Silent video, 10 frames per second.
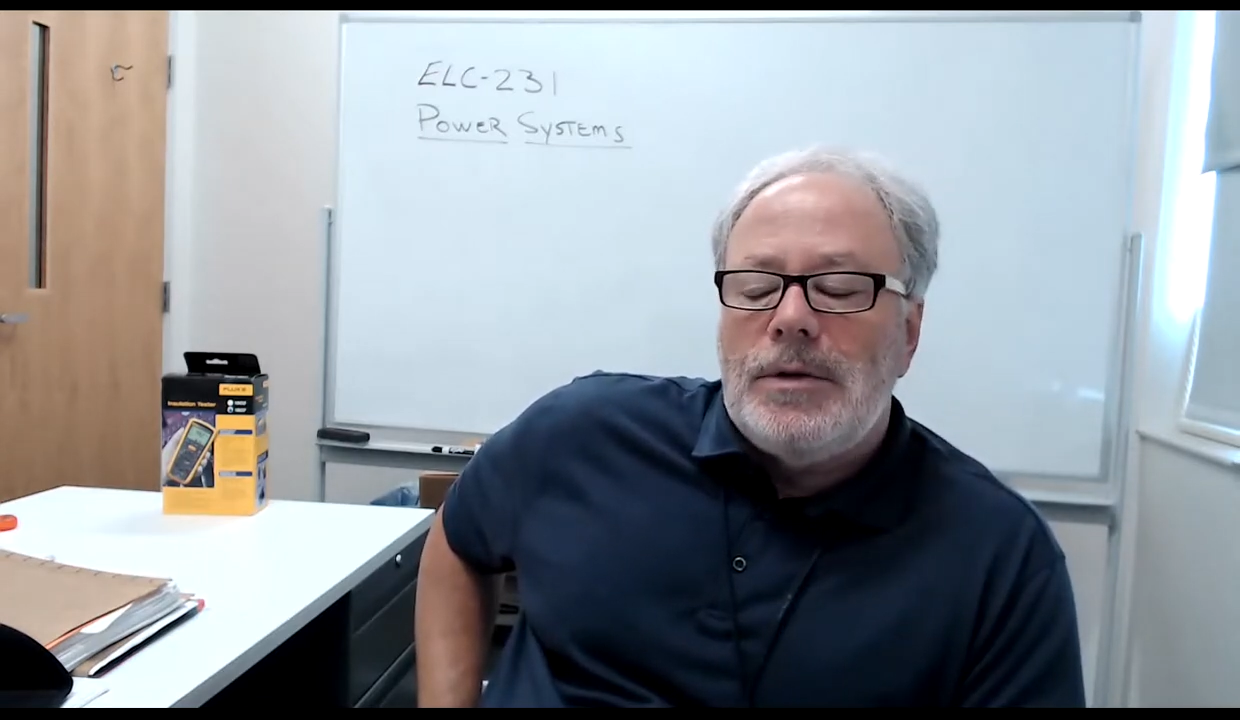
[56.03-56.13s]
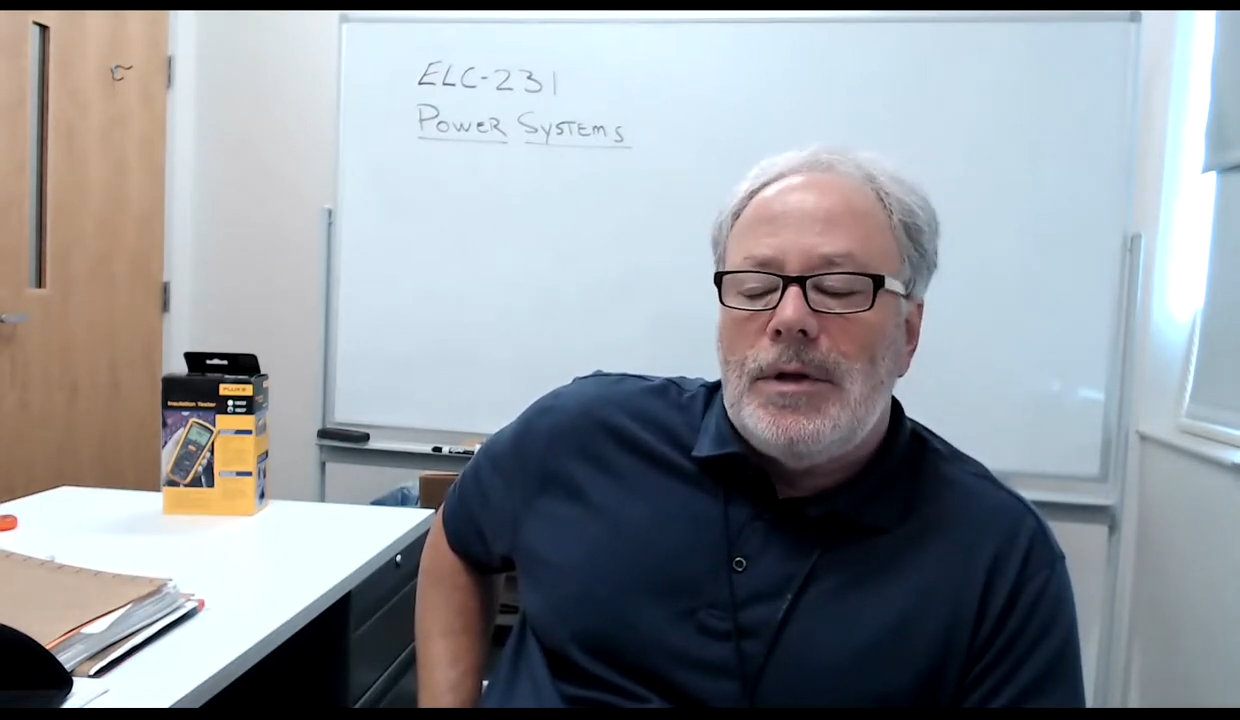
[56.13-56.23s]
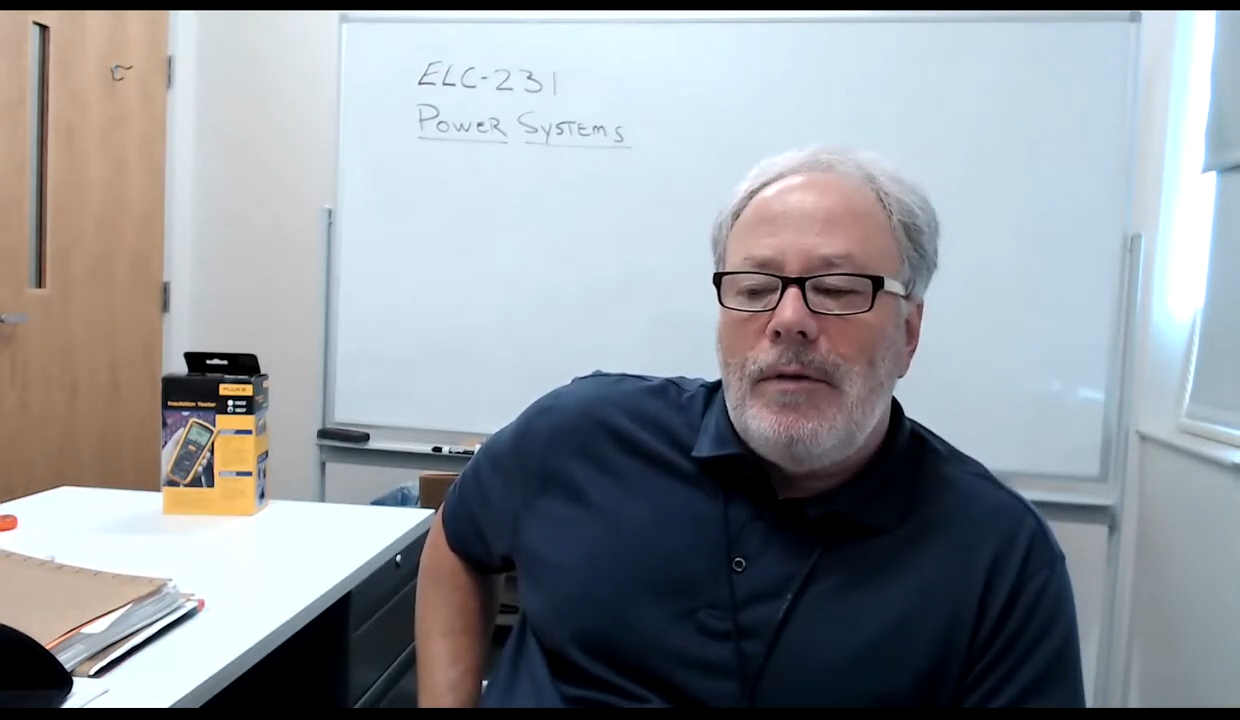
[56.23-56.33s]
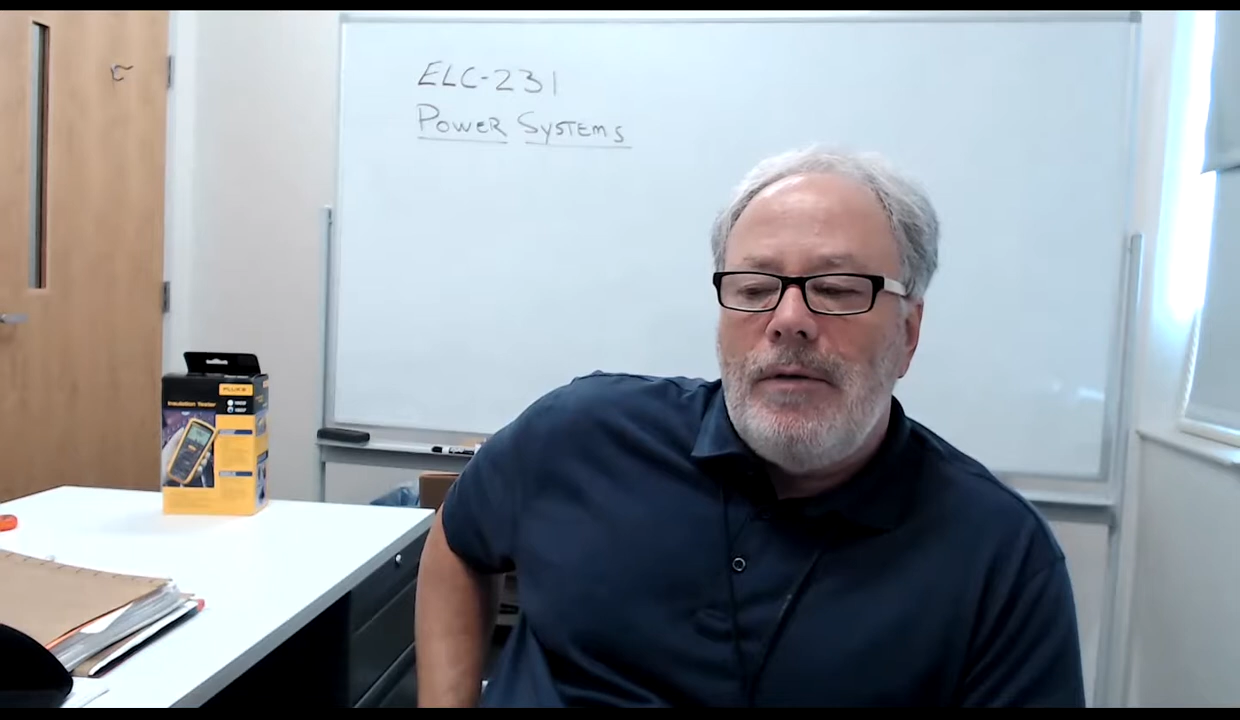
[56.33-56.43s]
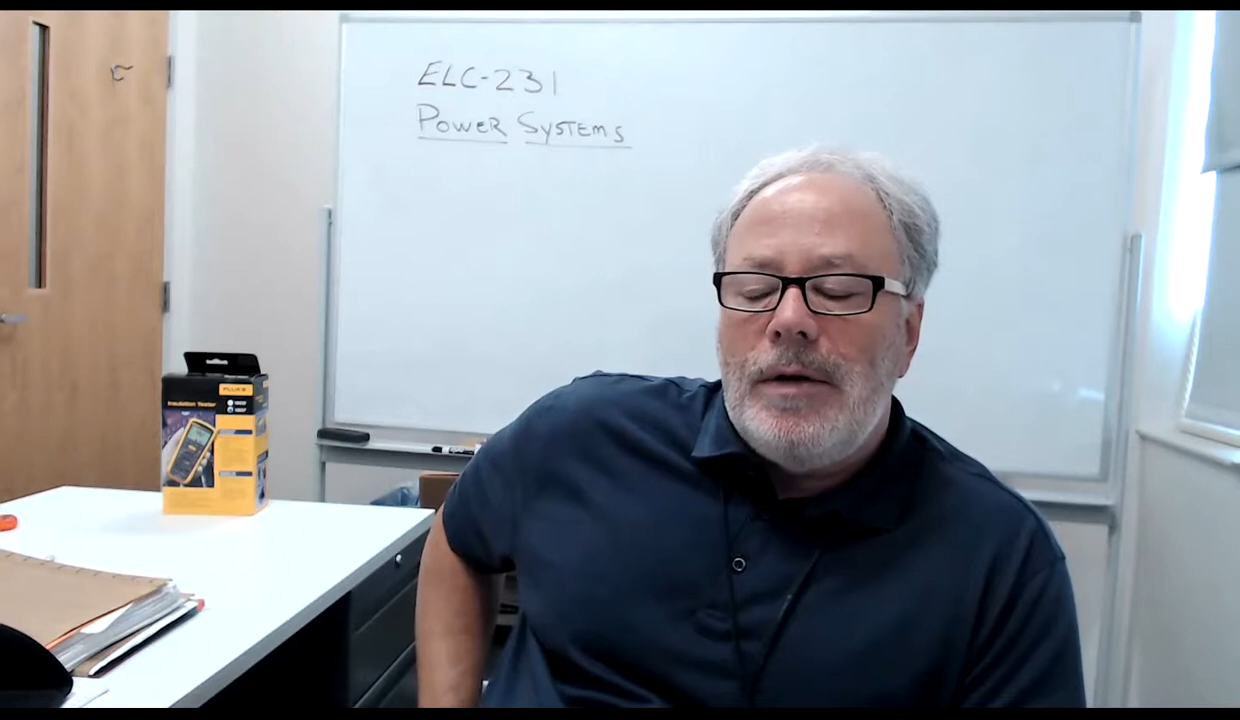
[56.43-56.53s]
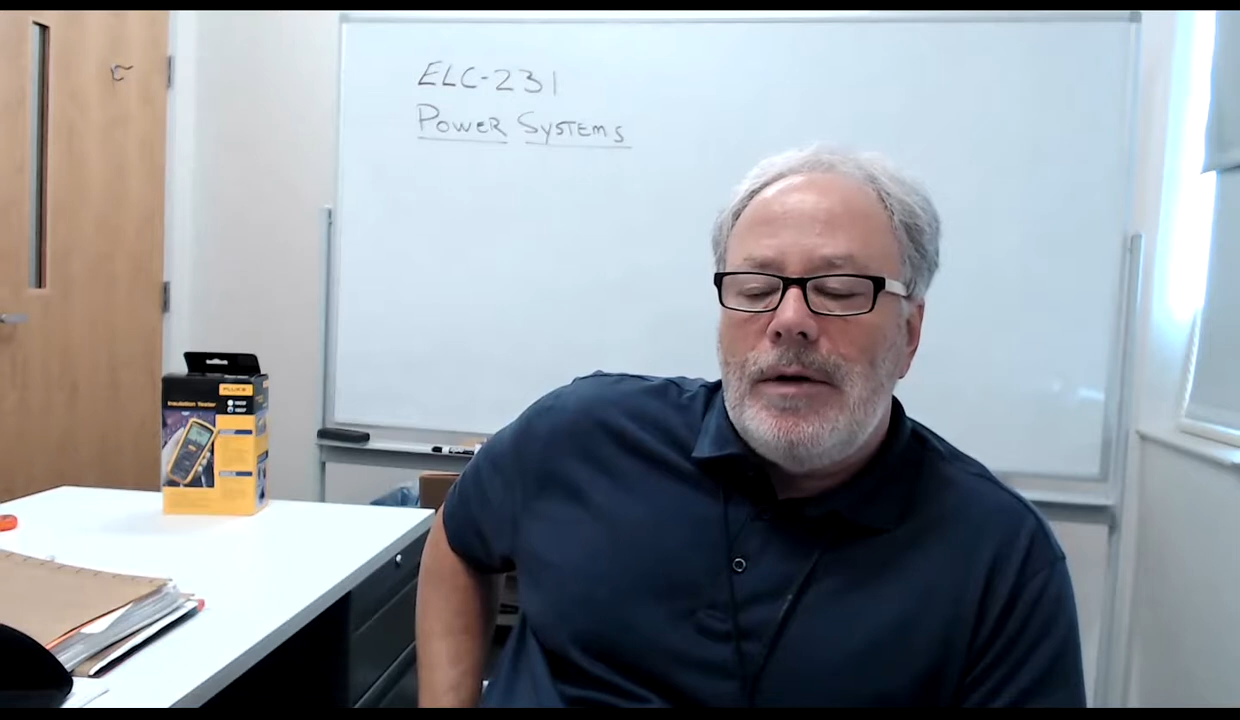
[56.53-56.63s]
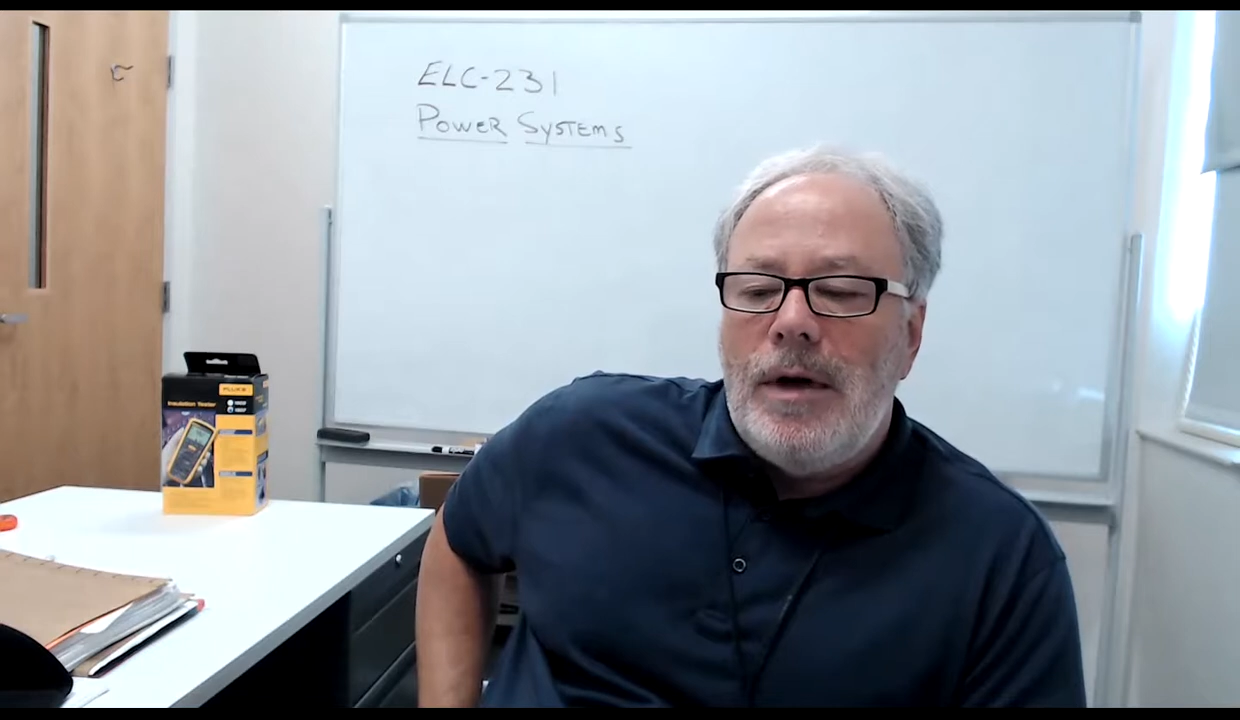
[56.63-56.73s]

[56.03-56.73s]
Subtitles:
of it,